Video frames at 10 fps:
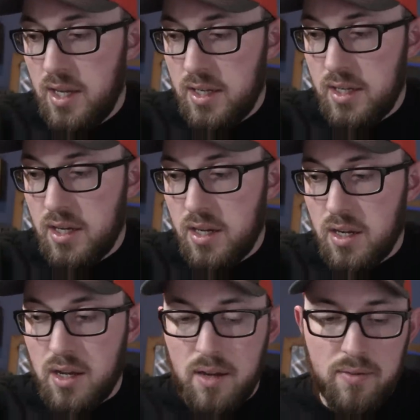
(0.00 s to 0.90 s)
and cut
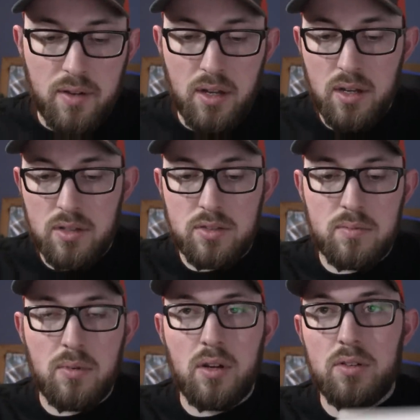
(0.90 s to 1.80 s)
off a
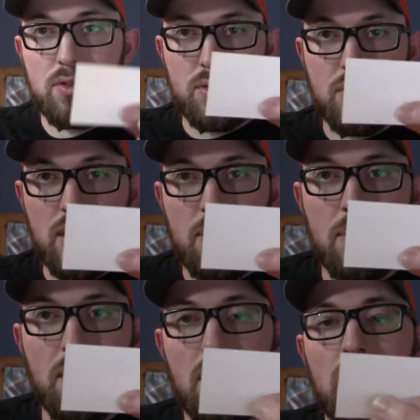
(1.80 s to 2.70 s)
small strip
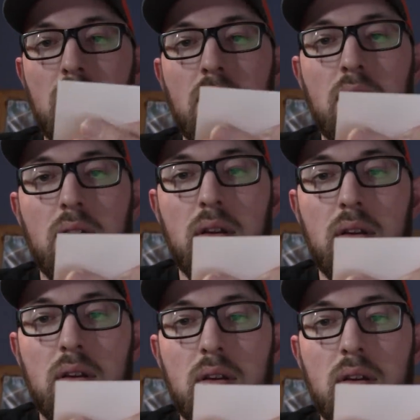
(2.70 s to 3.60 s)

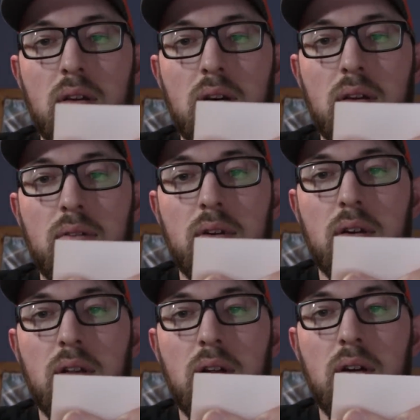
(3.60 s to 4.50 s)
of
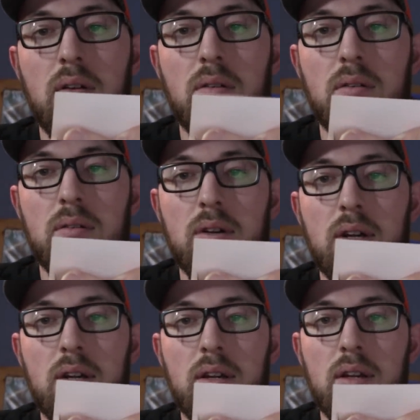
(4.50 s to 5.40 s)
our glow,
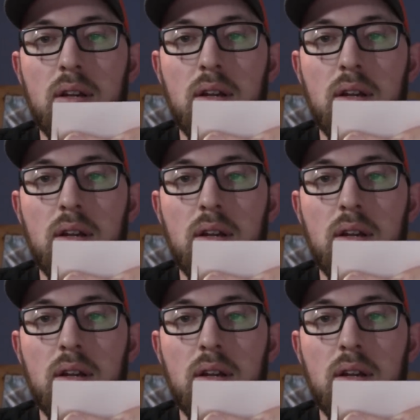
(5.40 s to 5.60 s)
right?